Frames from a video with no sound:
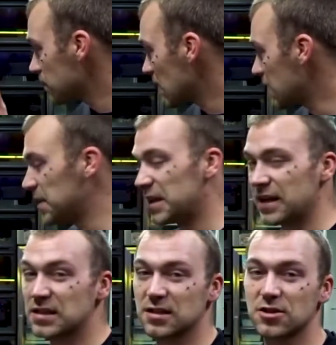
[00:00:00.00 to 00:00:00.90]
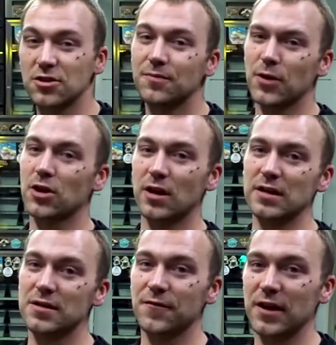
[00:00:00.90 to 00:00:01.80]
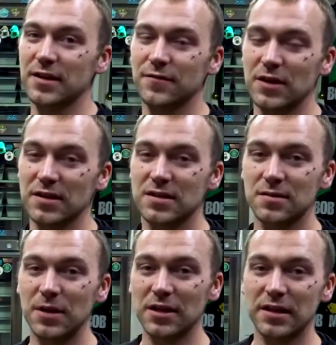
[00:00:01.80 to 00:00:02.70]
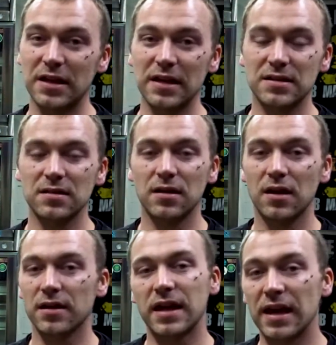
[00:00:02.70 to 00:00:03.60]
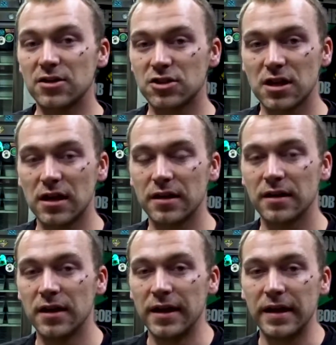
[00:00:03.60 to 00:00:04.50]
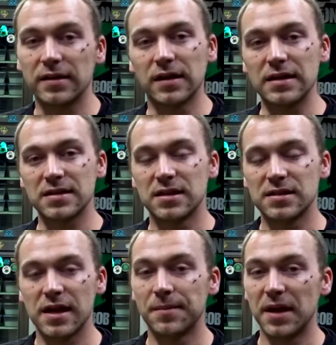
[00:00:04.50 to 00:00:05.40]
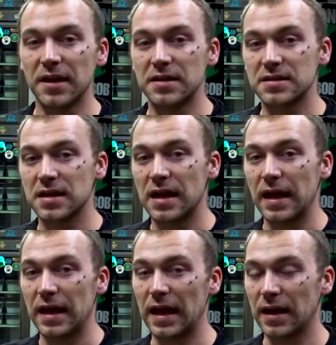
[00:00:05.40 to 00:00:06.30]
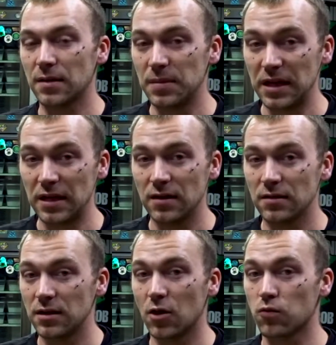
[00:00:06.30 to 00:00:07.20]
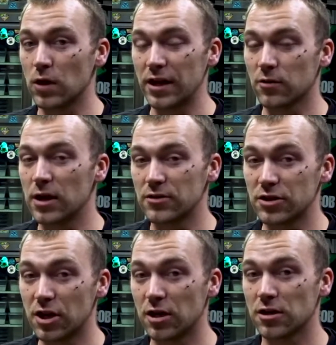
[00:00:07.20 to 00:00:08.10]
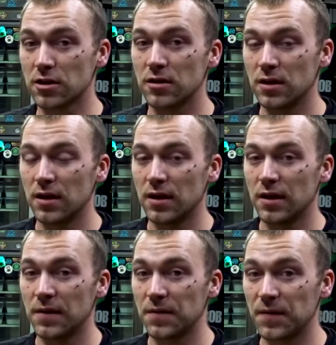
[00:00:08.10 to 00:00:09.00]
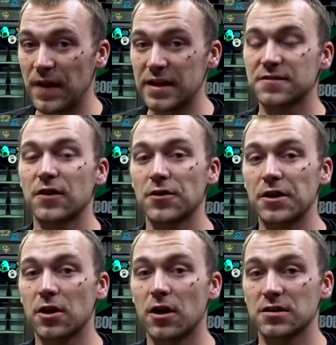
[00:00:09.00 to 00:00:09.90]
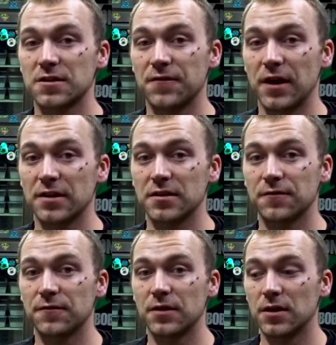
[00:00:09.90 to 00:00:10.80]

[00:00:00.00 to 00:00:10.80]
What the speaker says: I mean, that's super cost effectiveness. To be able to get a cage done in less than 10 minutes and be right around $1, that's very cost effective.